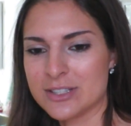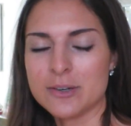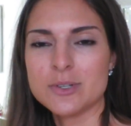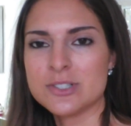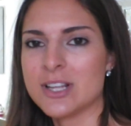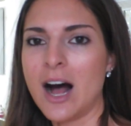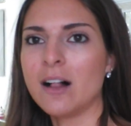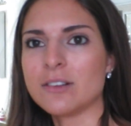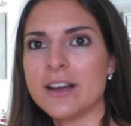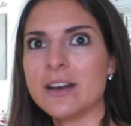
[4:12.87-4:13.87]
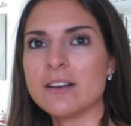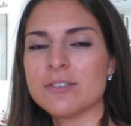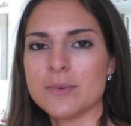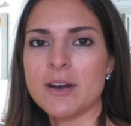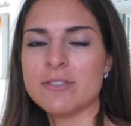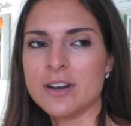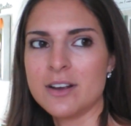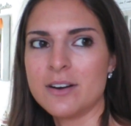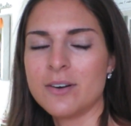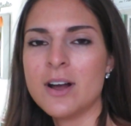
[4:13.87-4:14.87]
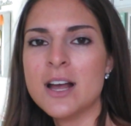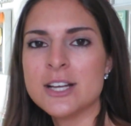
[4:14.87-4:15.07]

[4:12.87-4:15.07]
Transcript: there was not lighting for my video.